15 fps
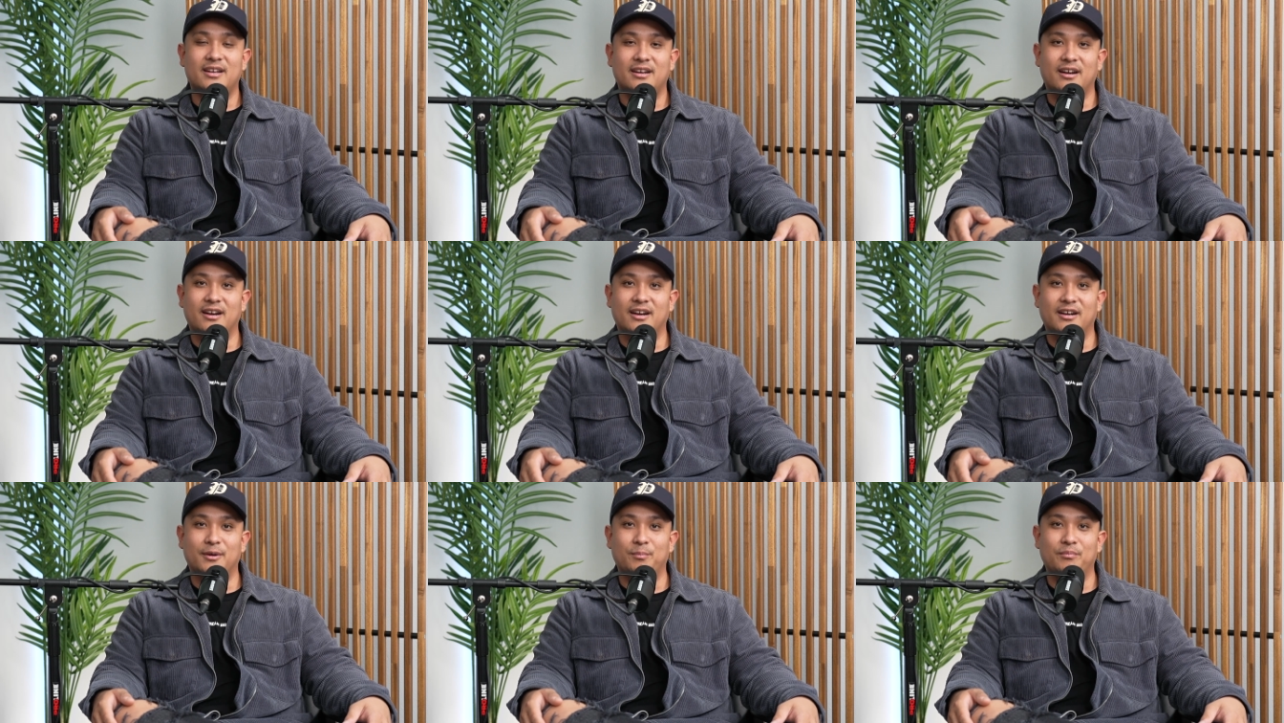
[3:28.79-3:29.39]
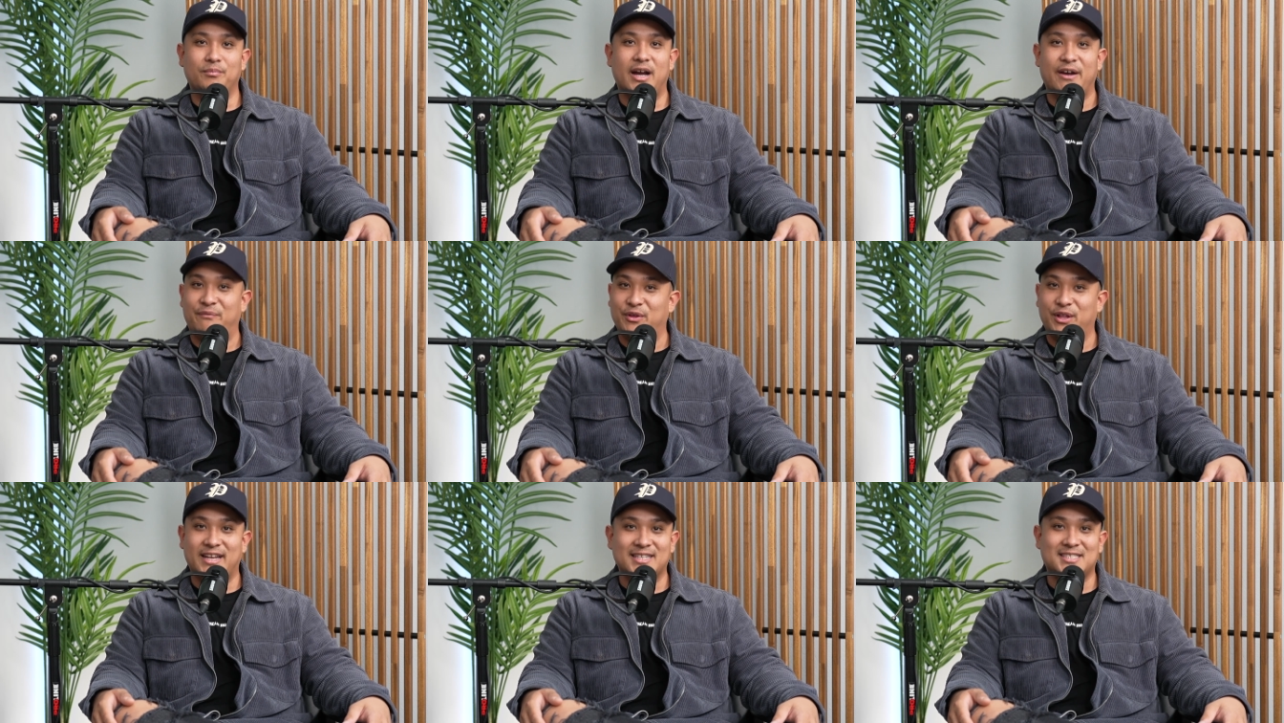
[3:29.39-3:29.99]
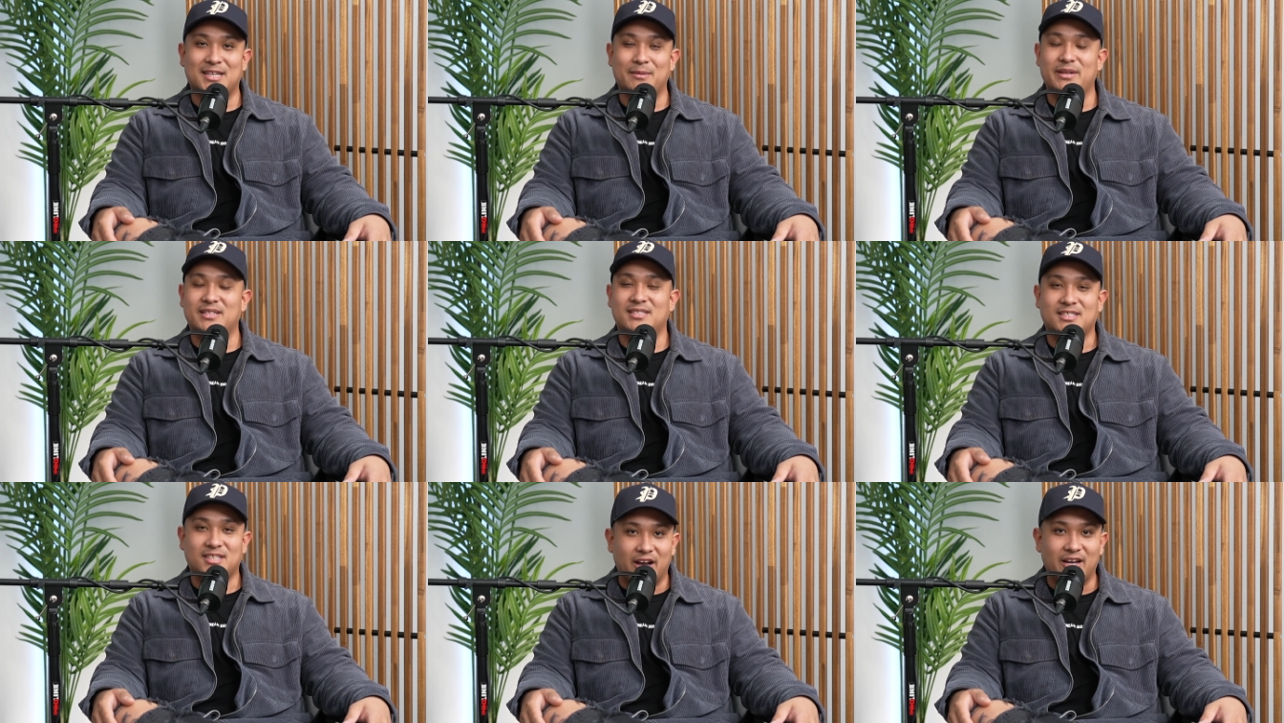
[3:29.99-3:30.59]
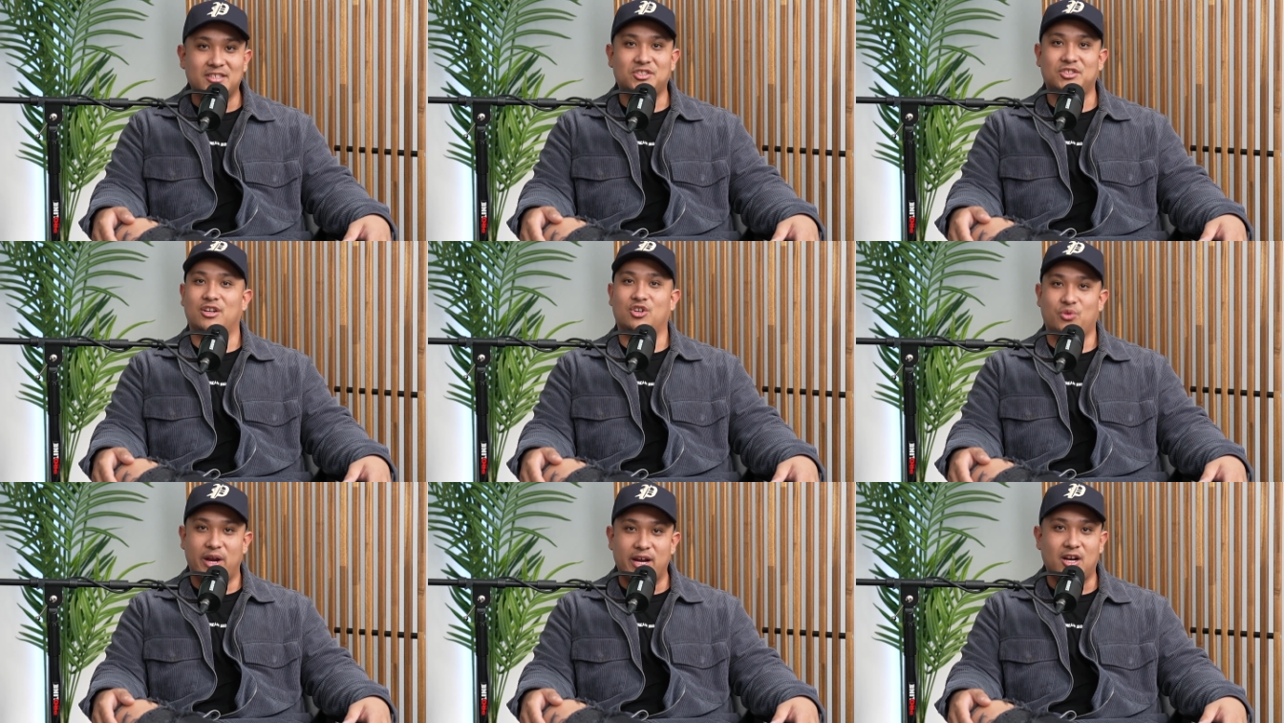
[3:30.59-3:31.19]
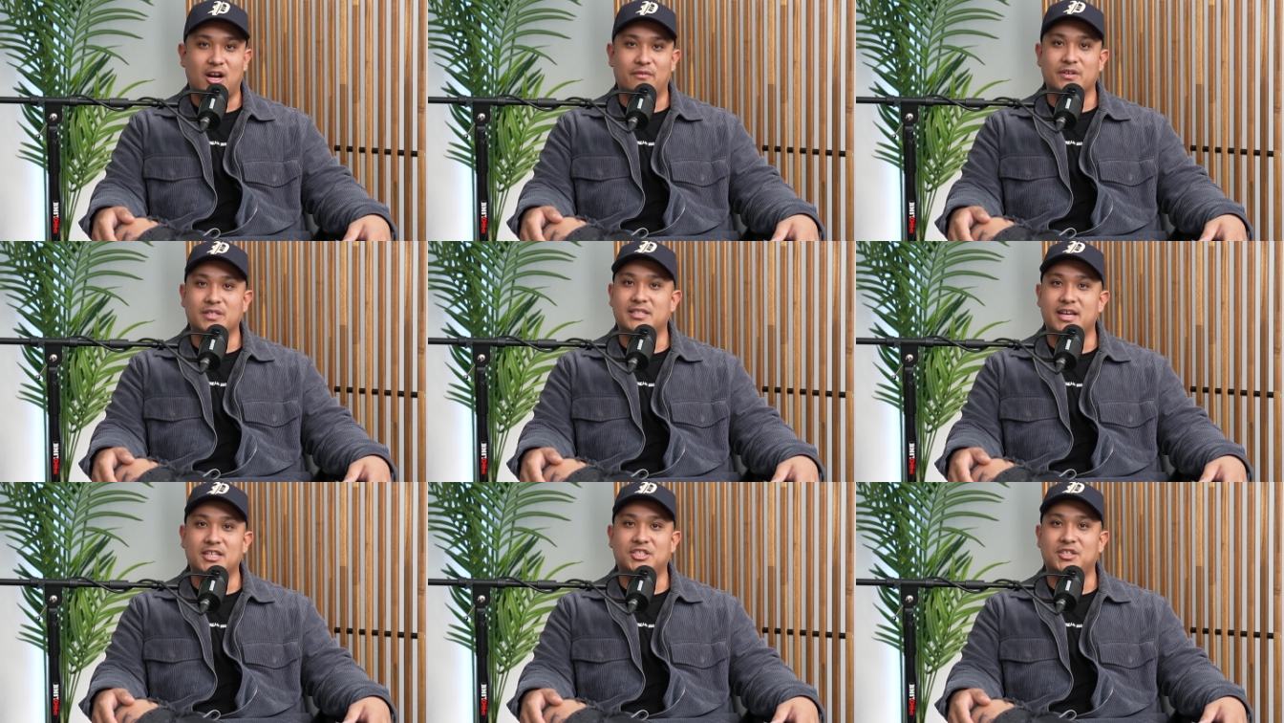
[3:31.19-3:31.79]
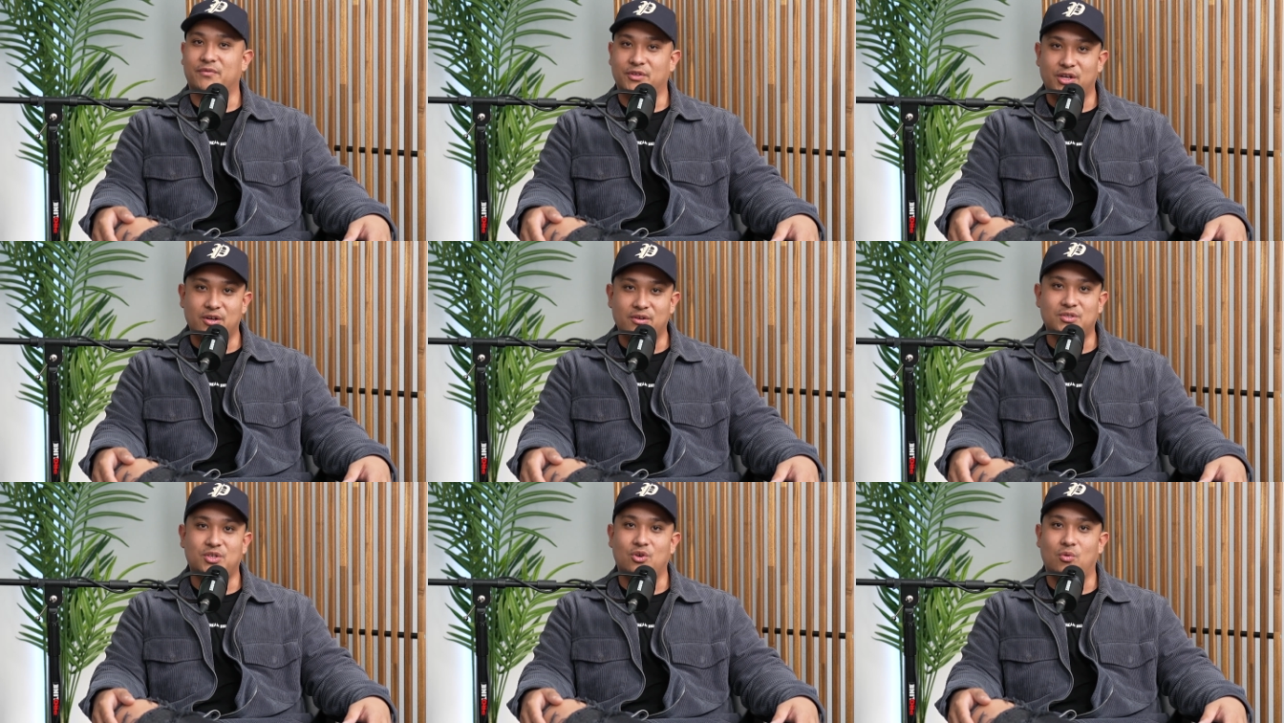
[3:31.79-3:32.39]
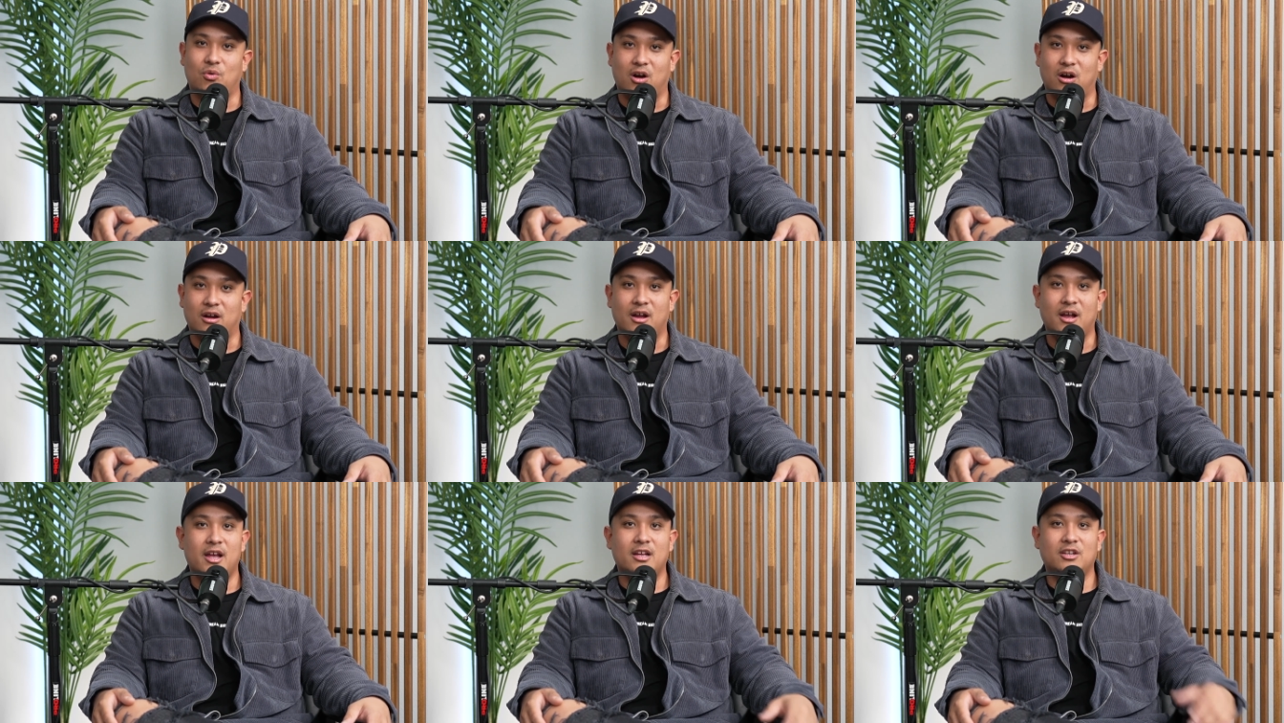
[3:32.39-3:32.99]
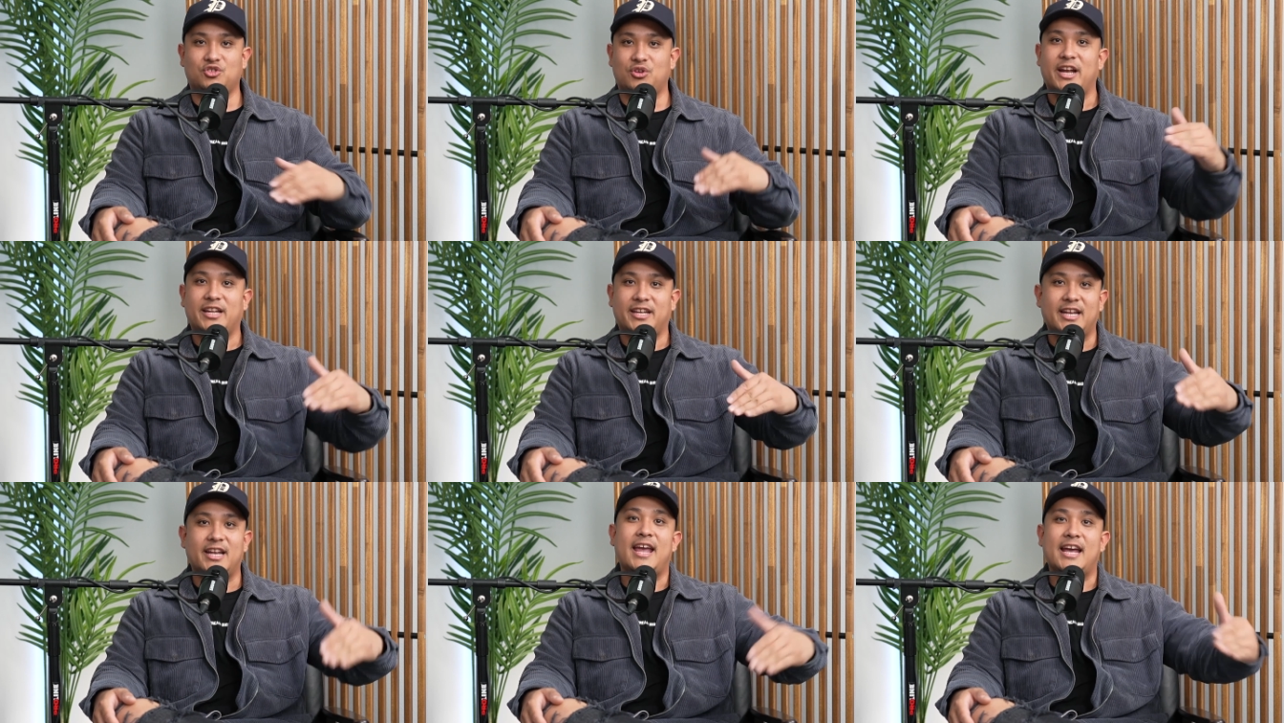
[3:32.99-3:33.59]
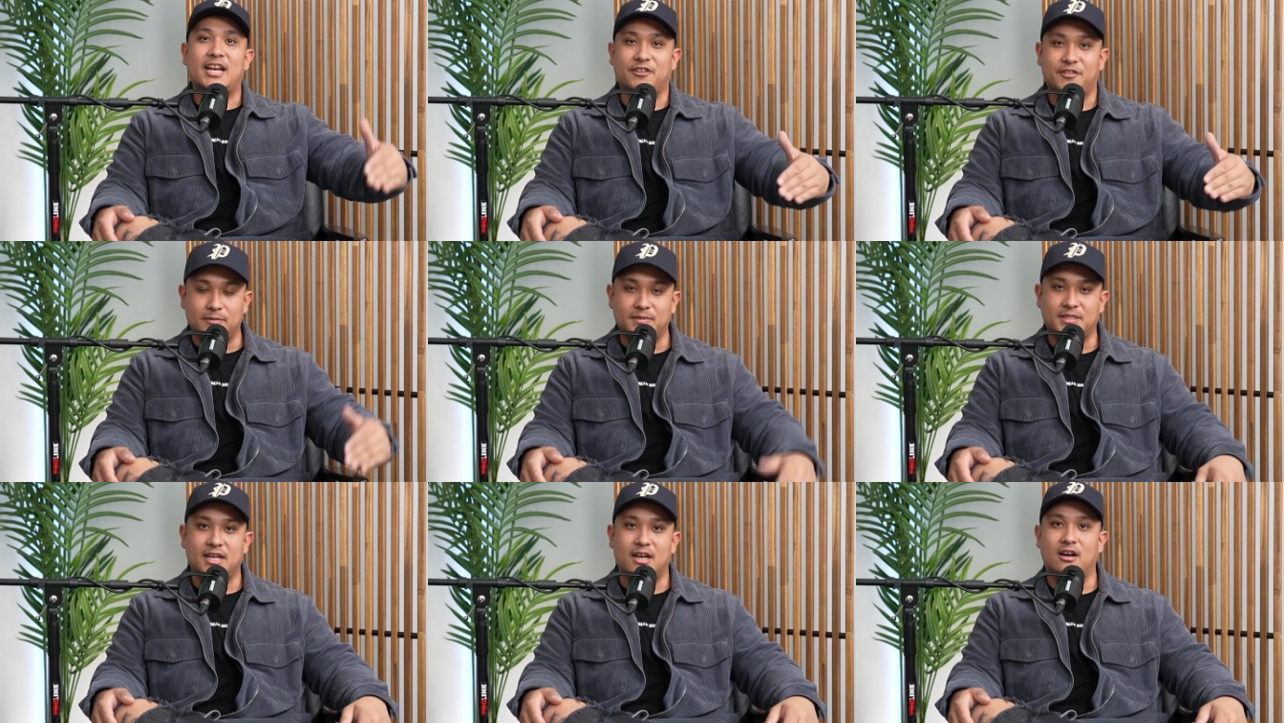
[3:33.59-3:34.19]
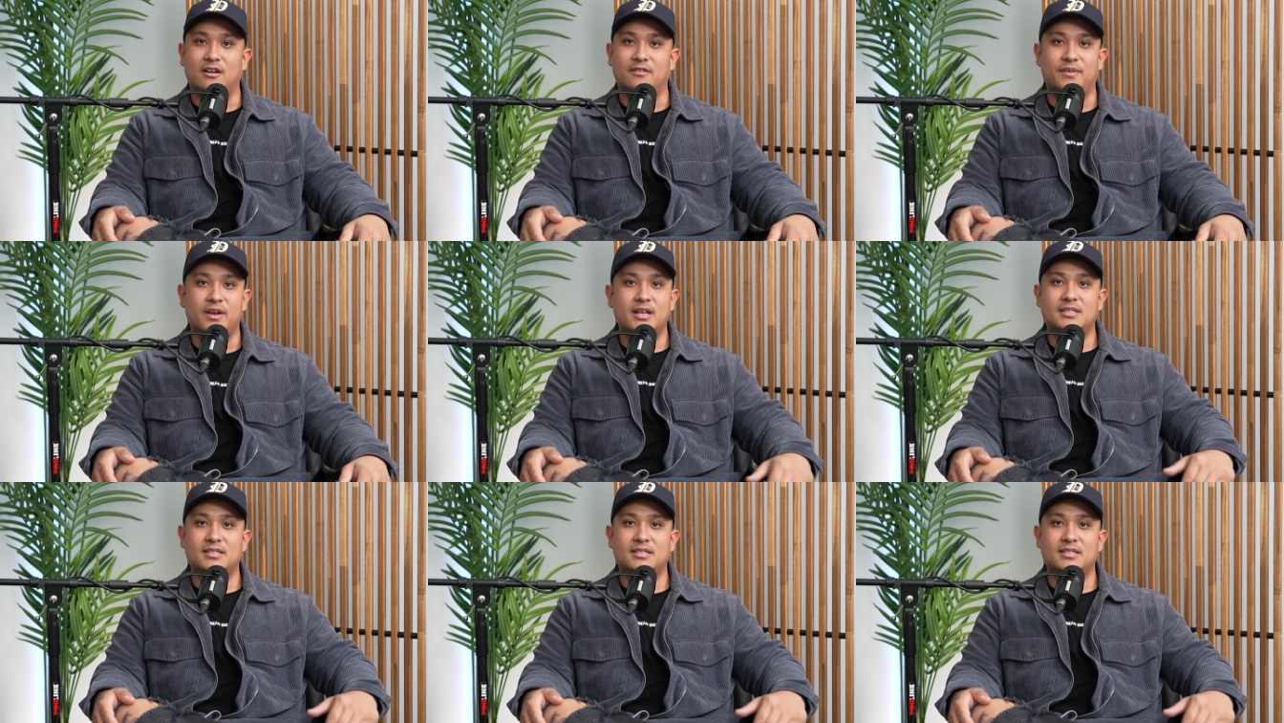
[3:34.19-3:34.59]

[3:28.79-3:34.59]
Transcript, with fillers: Um, I feel like it's going to be such a great conversation for those who are trying to get ahead of themselves,